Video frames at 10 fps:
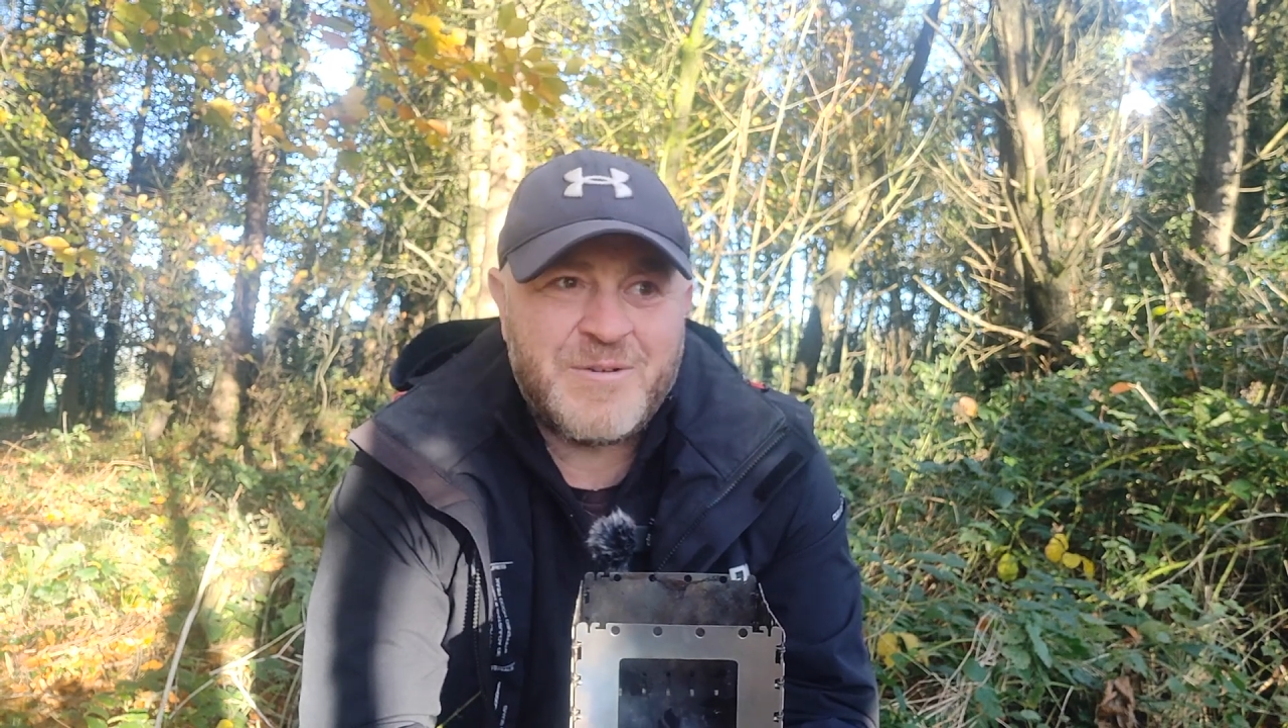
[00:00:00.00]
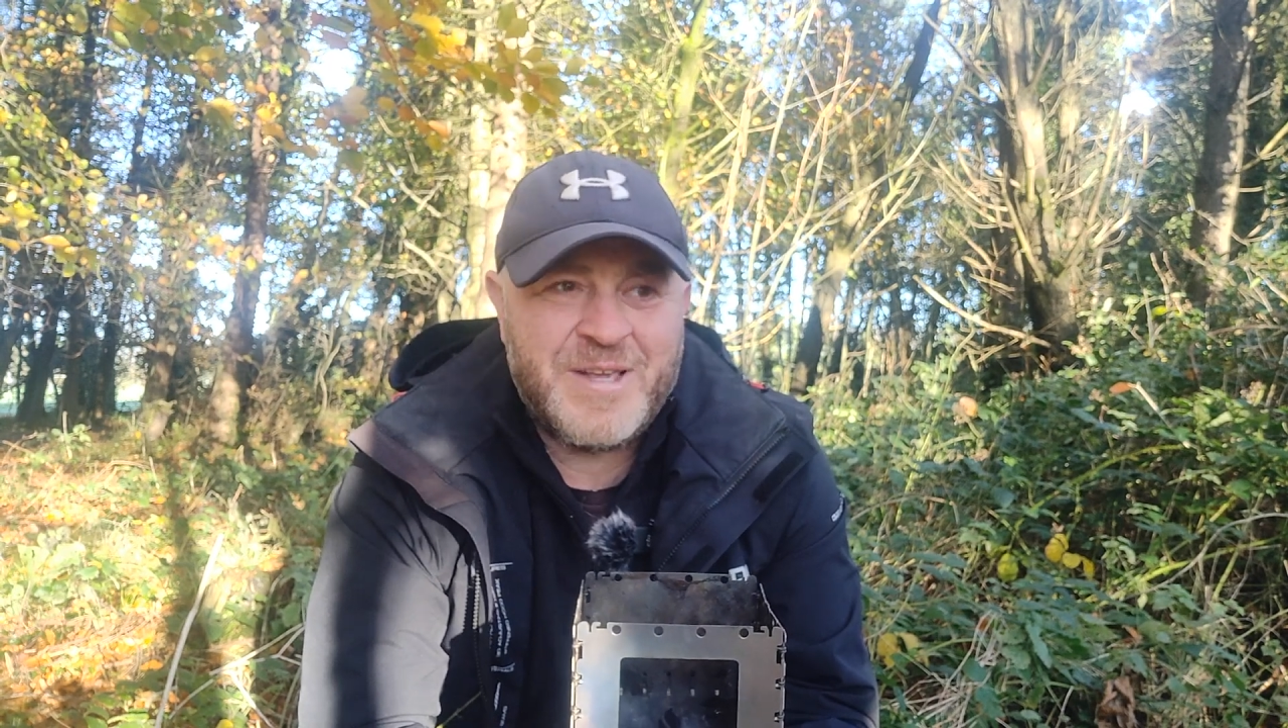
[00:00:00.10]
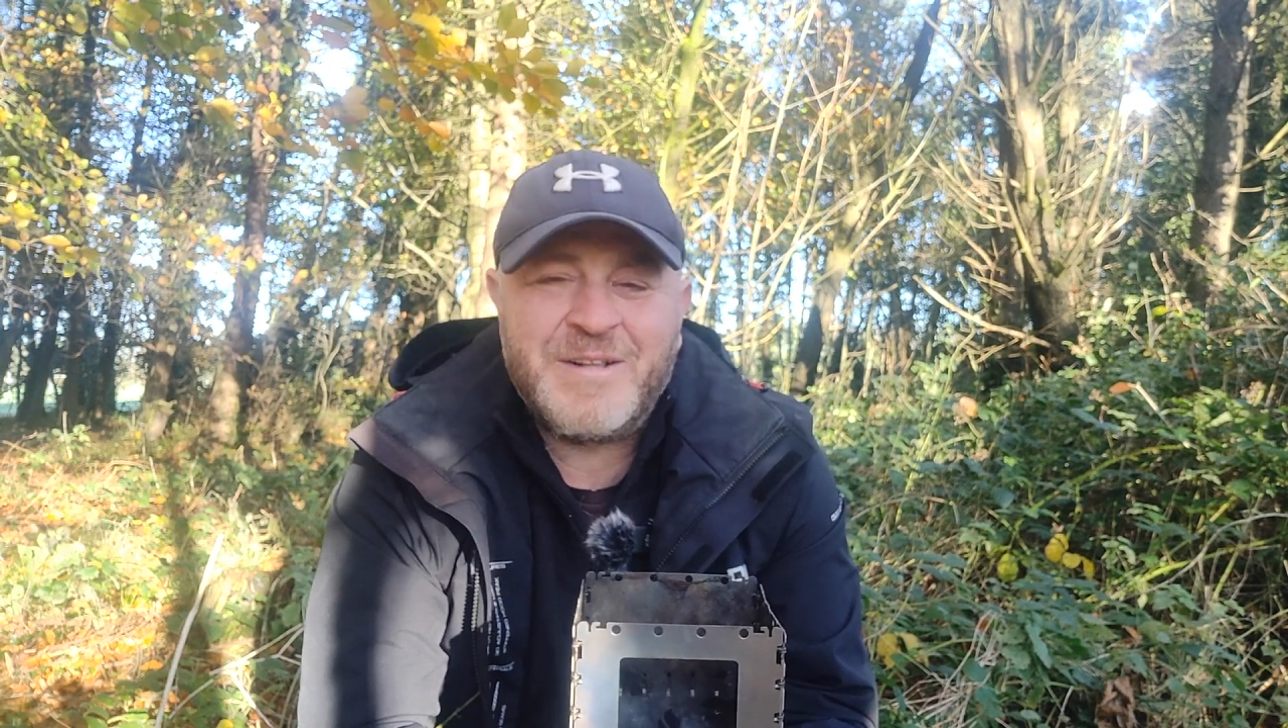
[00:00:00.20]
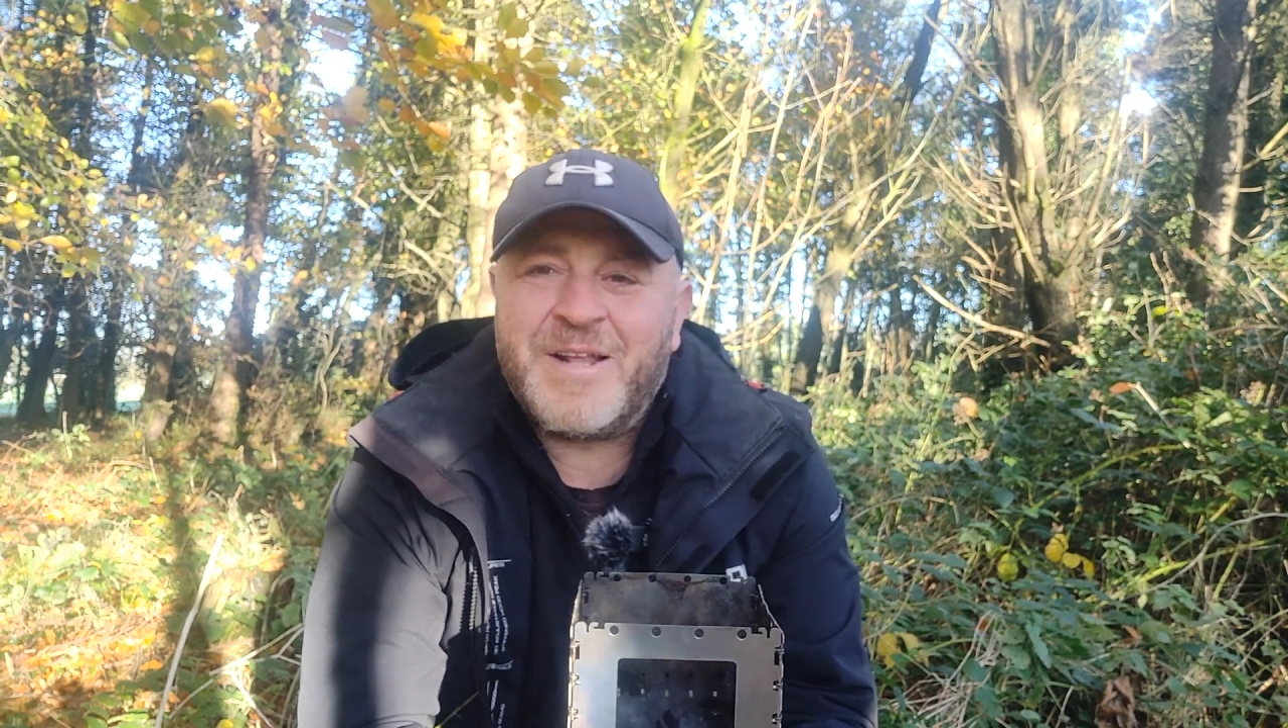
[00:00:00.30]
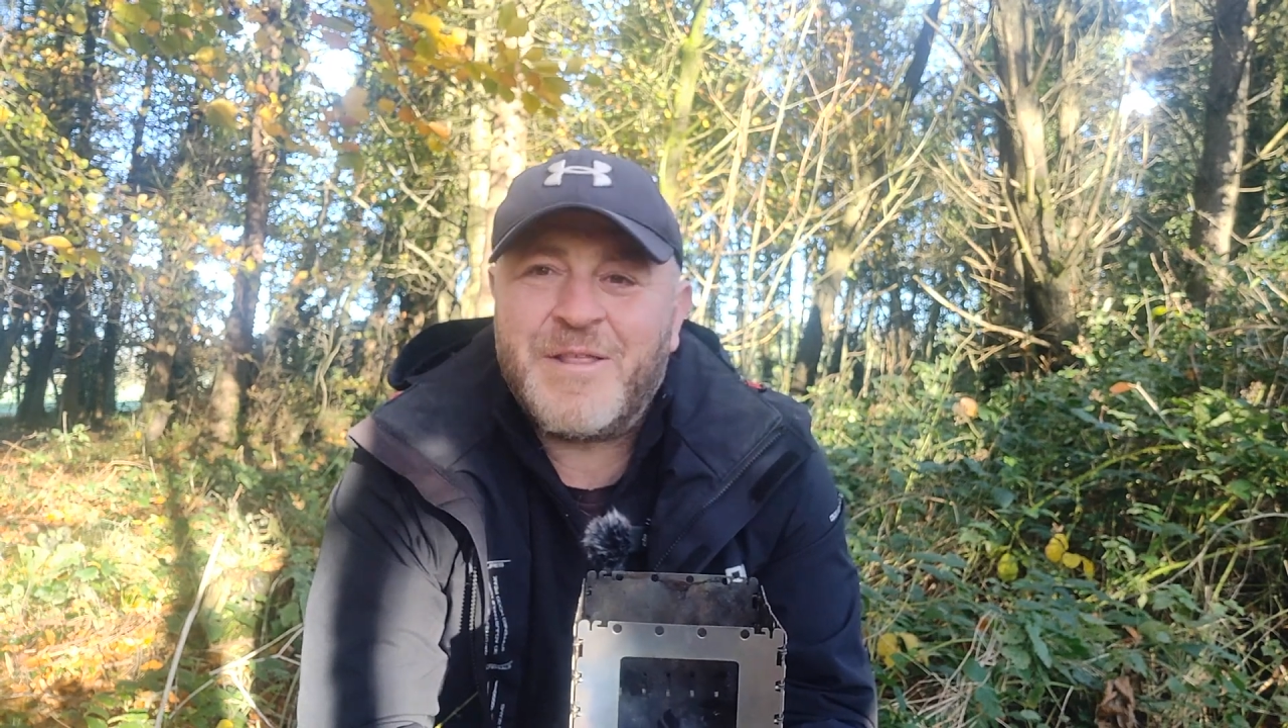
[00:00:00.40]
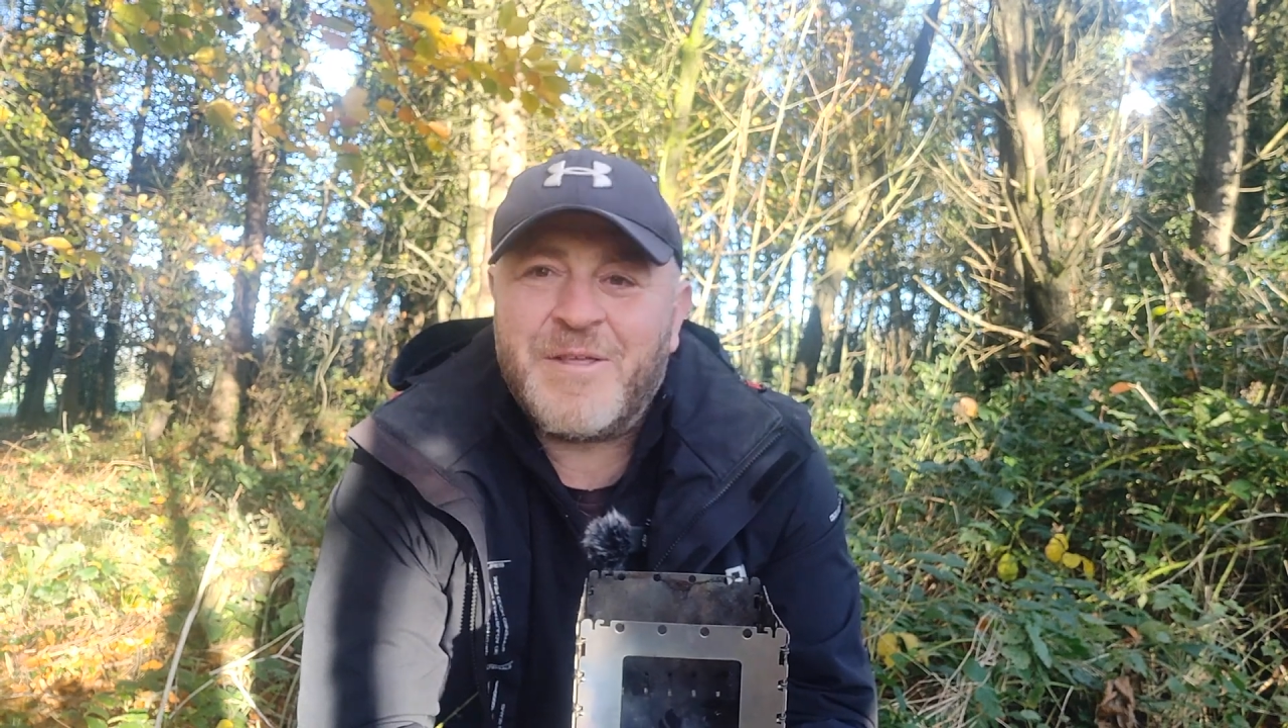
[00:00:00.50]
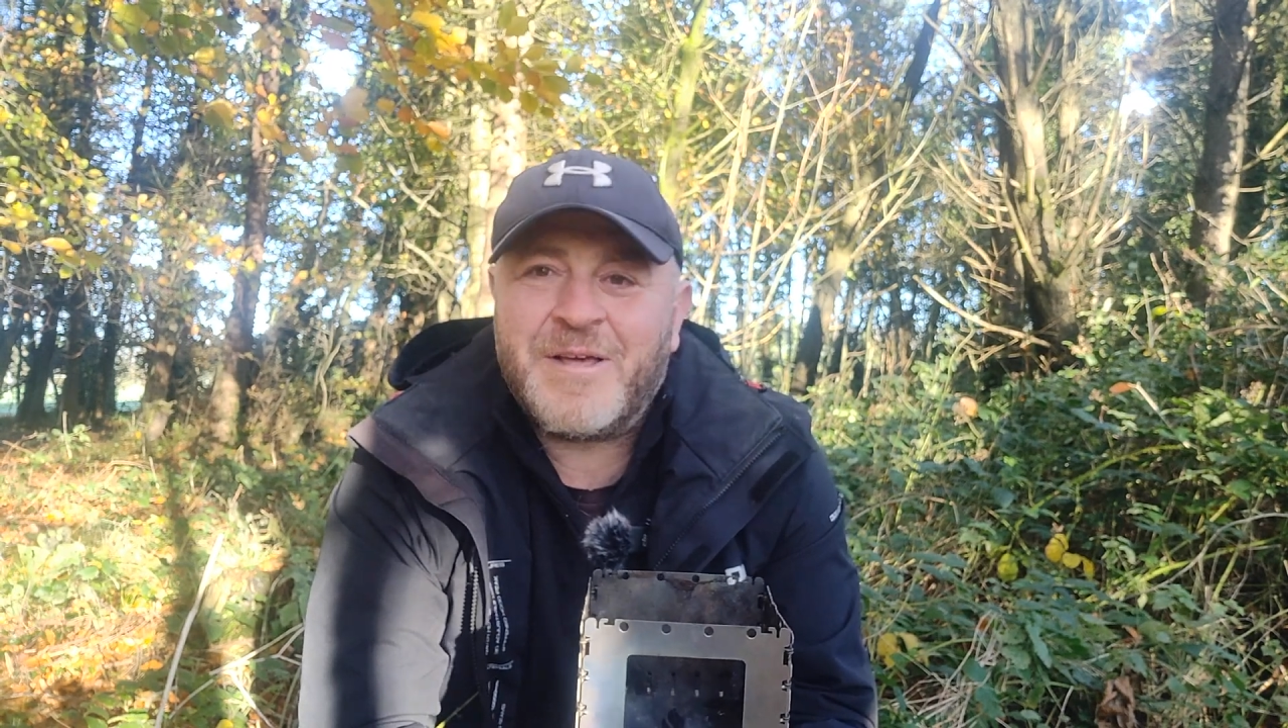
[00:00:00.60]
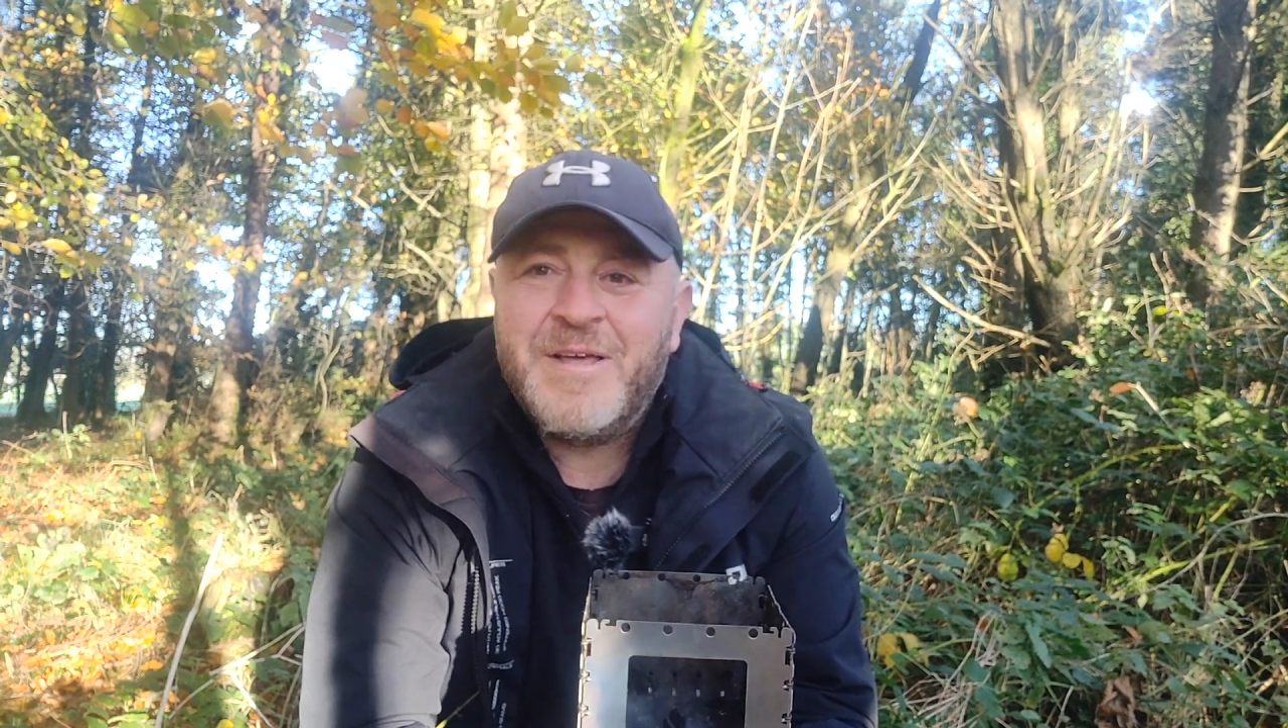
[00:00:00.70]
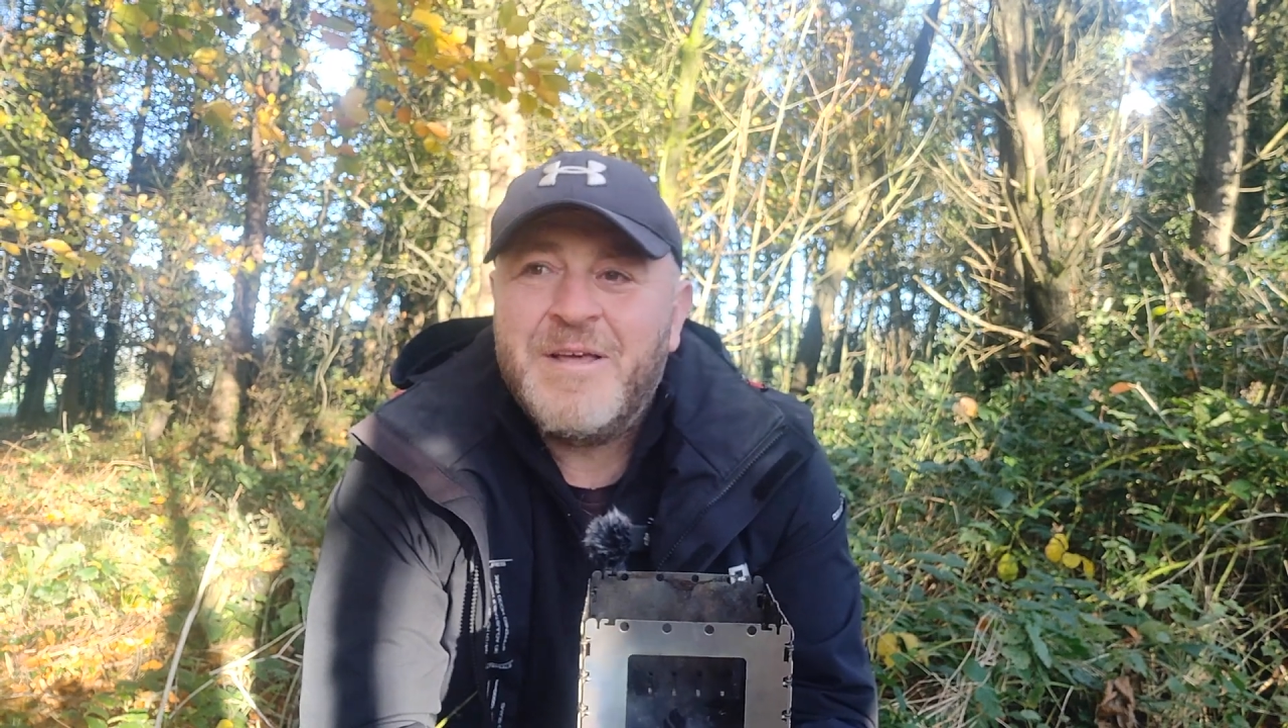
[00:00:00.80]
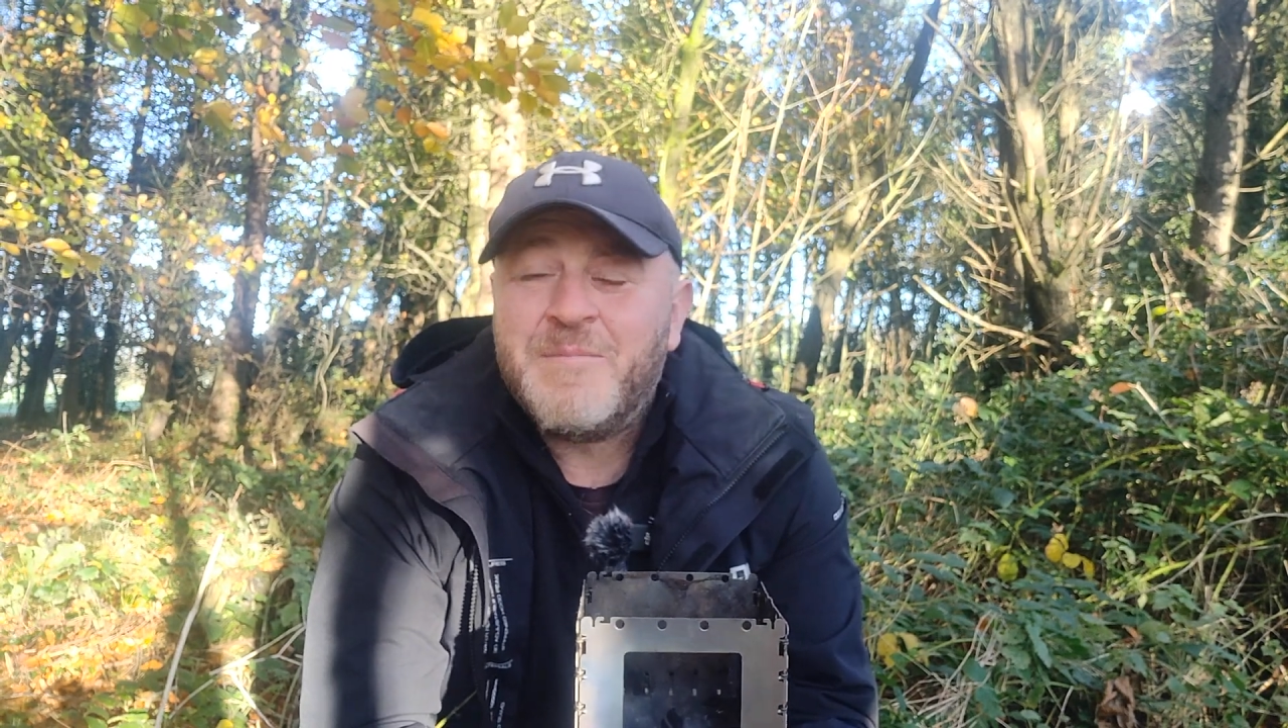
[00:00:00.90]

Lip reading: killed anything,